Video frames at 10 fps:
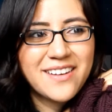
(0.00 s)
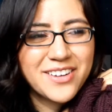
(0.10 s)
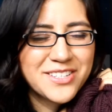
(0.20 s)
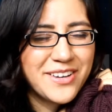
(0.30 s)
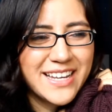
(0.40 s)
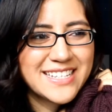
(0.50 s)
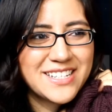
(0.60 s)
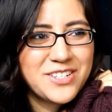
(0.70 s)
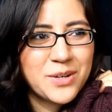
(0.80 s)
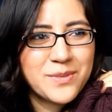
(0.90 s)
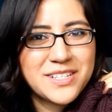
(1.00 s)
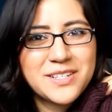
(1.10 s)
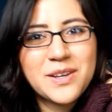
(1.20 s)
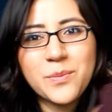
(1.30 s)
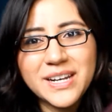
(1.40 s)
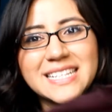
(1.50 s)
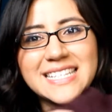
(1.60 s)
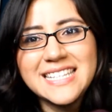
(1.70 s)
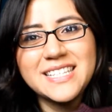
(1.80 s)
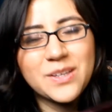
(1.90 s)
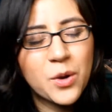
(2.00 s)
and also I guess the Germans too, but it's this